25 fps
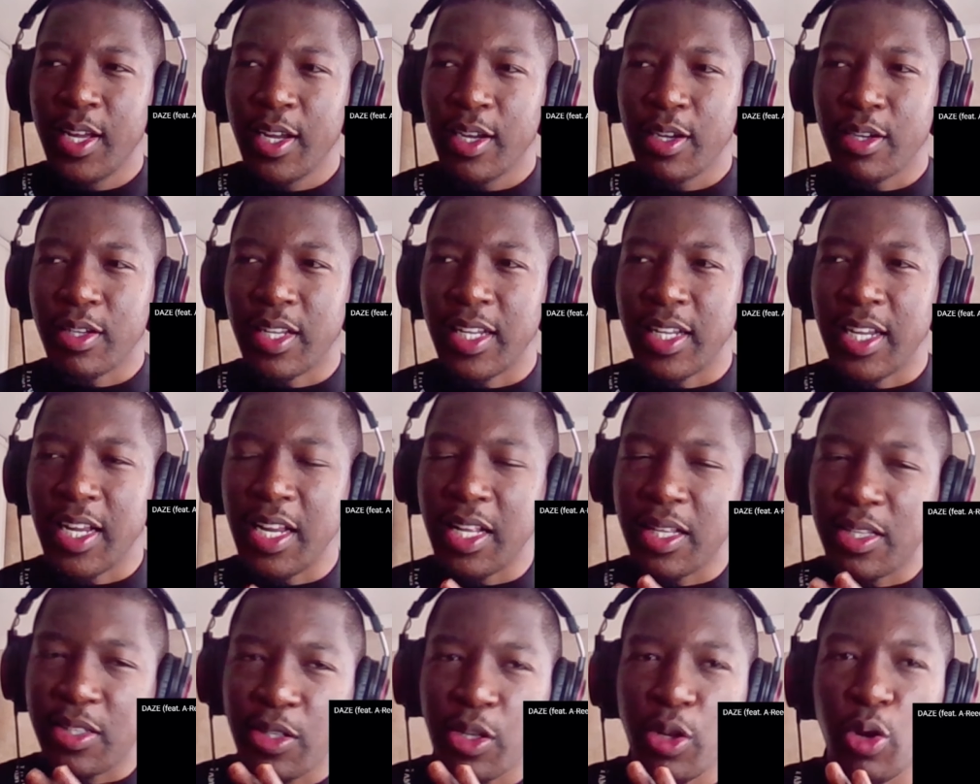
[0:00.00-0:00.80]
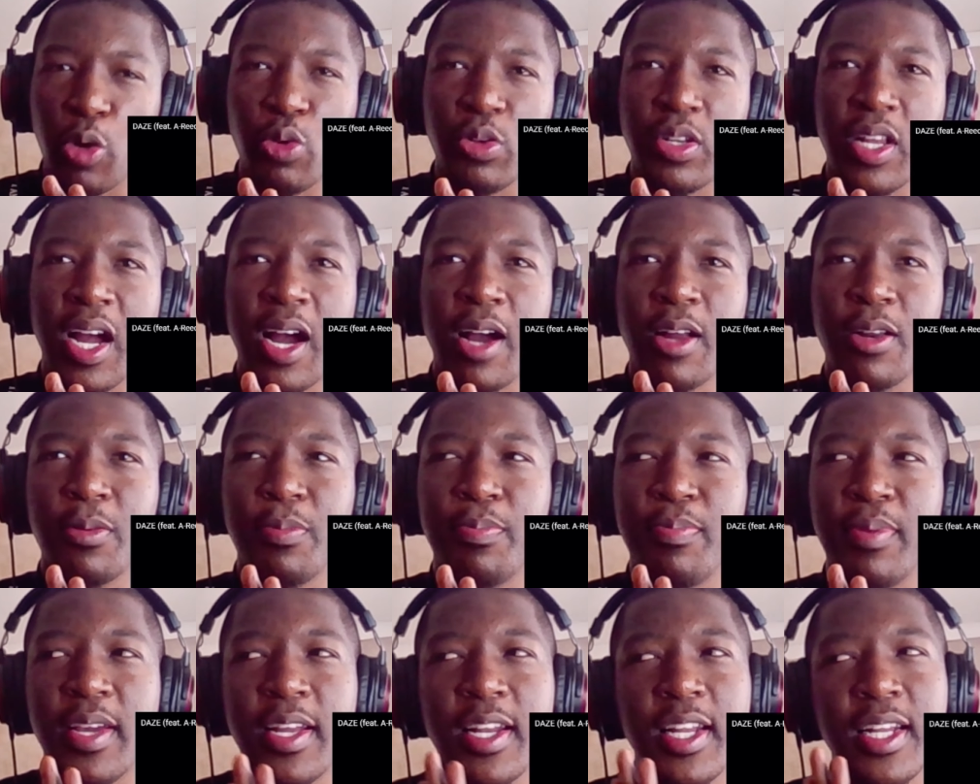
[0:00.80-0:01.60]
And then it slowed down a
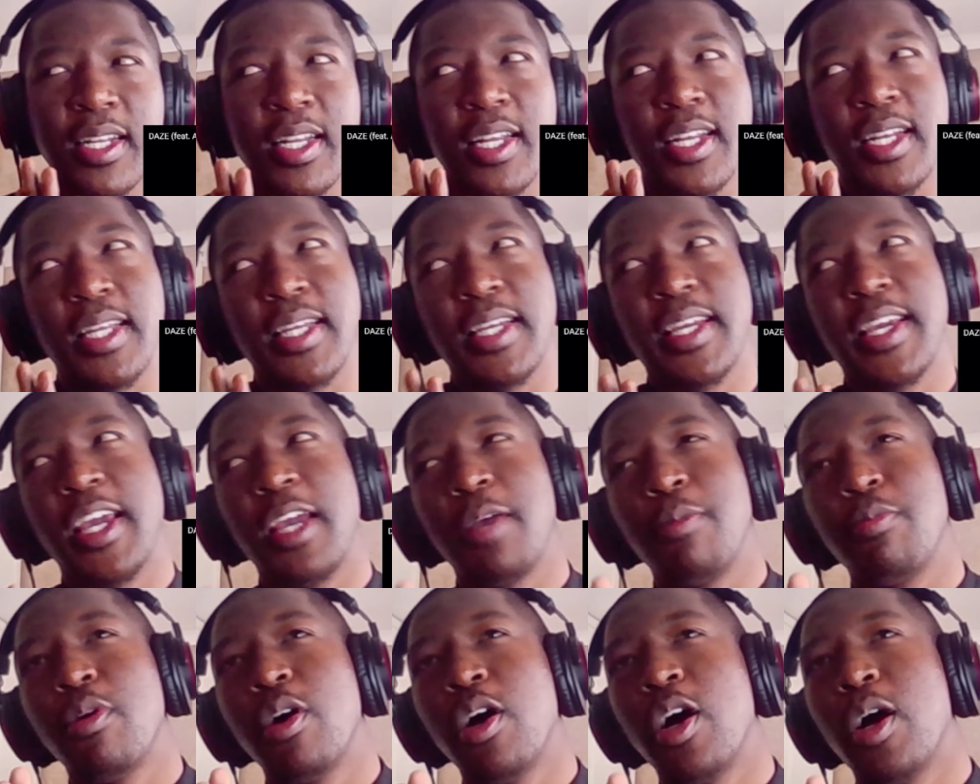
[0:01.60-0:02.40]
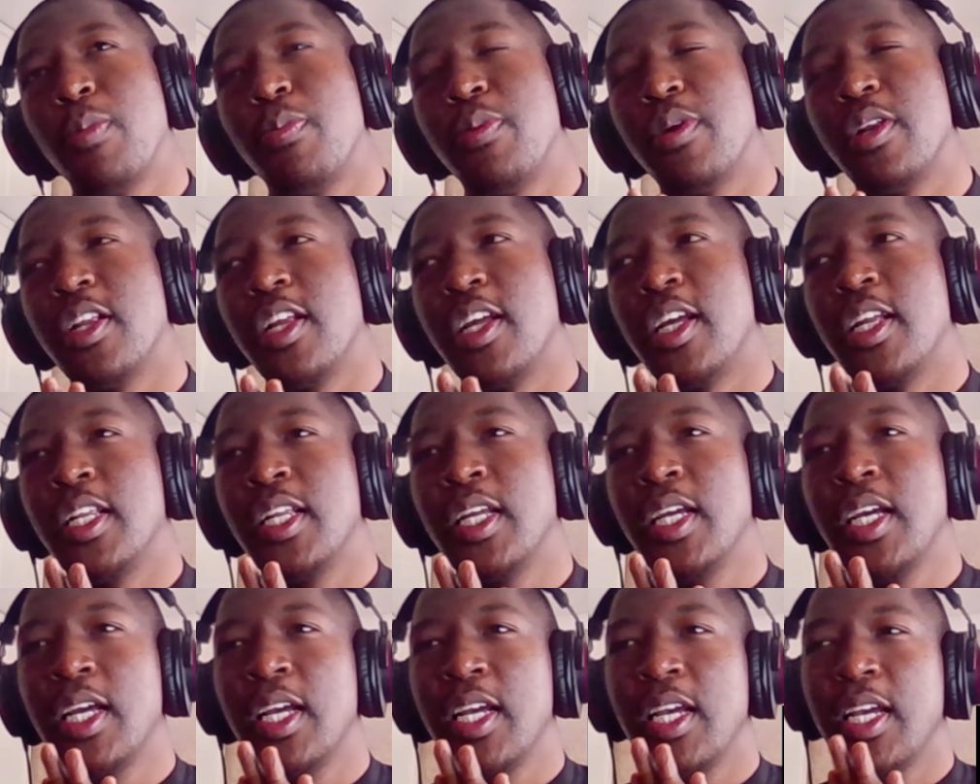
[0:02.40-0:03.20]
bit, and then it came up, and then
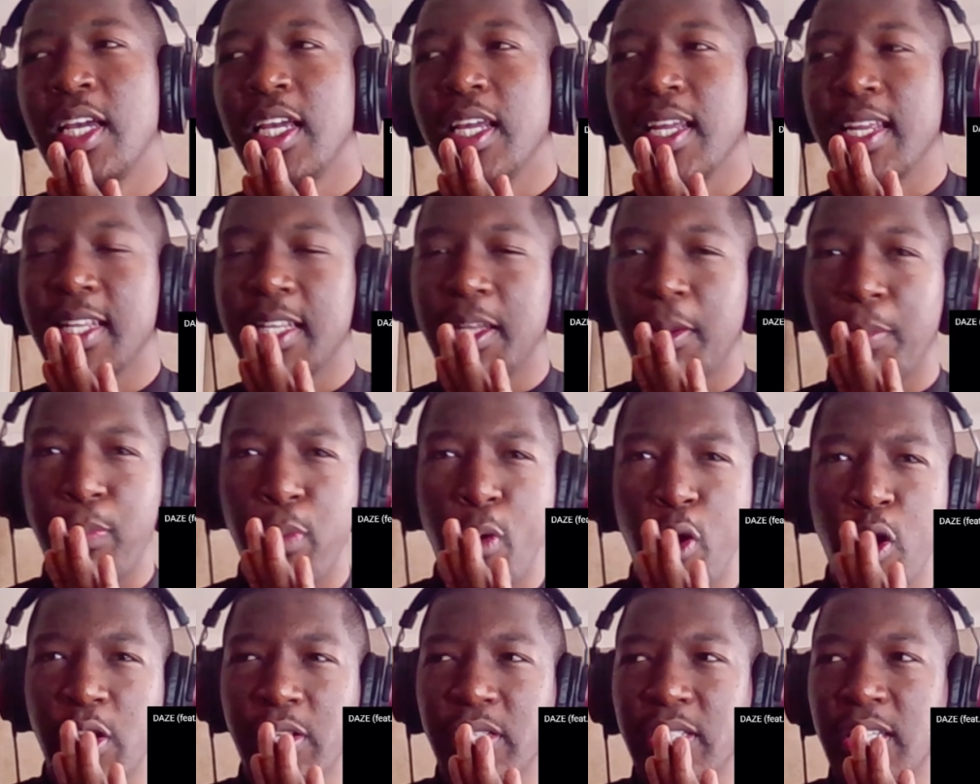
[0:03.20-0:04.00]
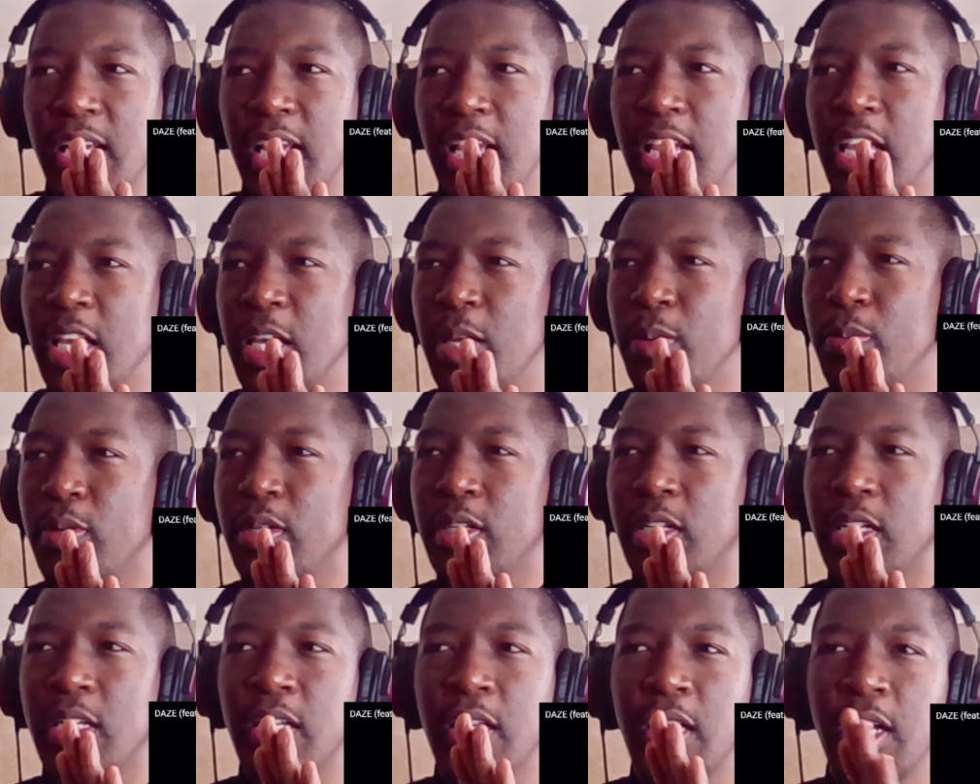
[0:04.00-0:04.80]
the bars came, and
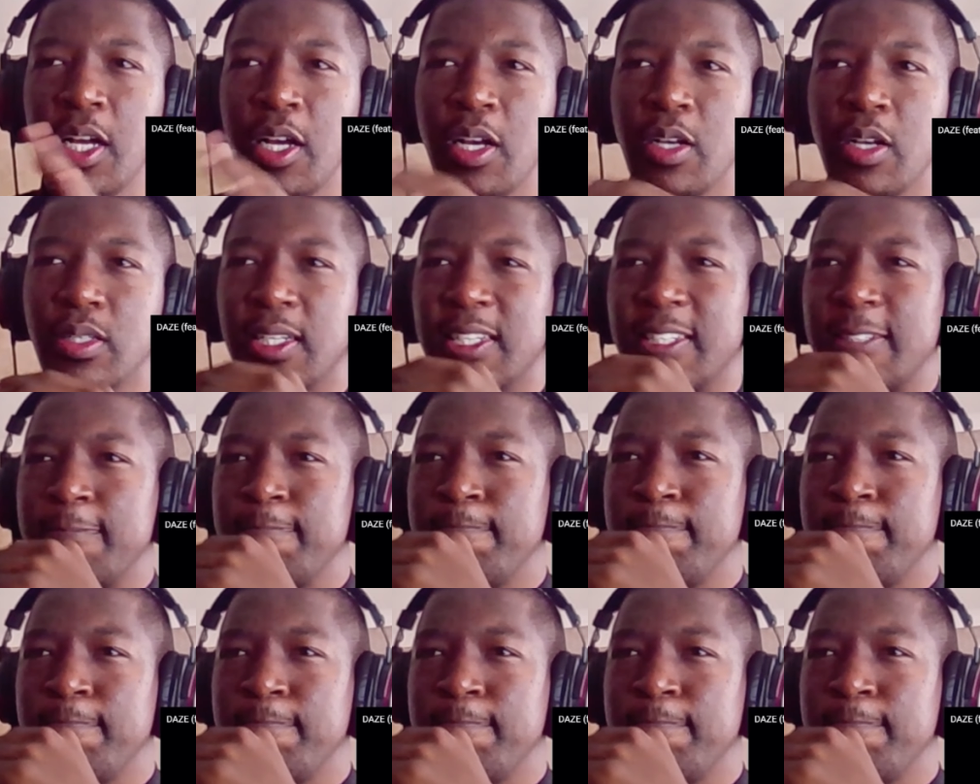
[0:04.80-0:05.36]
then like,